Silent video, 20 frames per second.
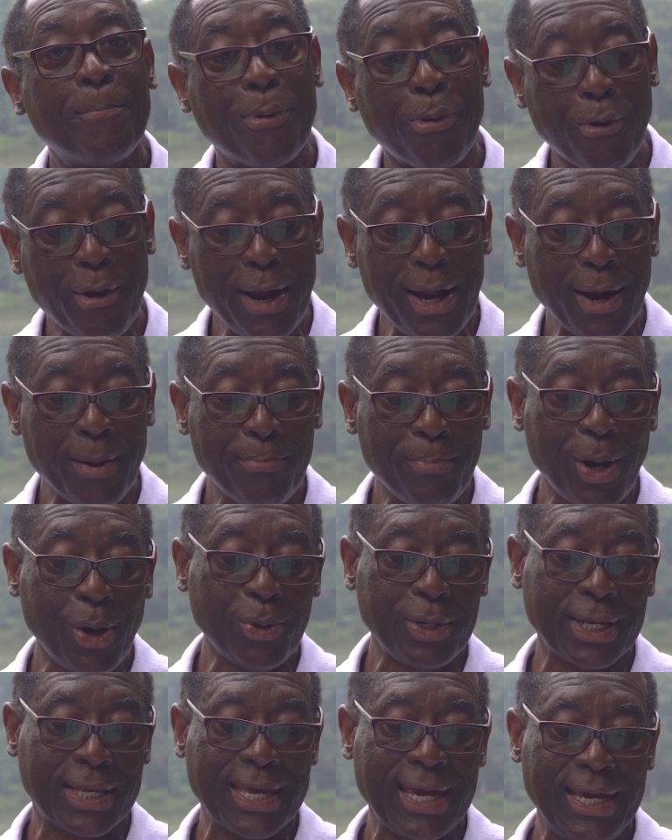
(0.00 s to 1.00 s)
Prayer
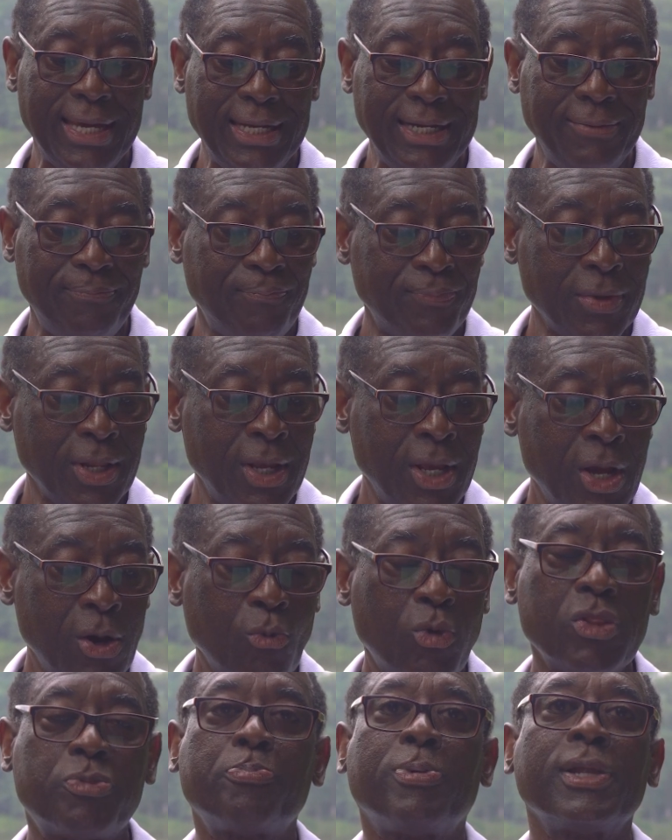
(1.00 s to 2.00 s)

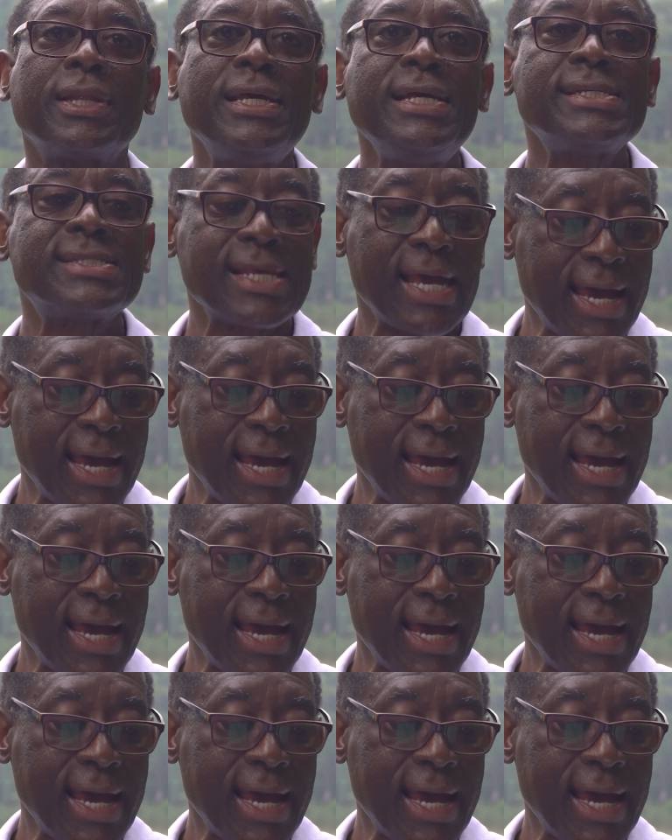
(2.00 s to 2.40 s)
Motorcade. With police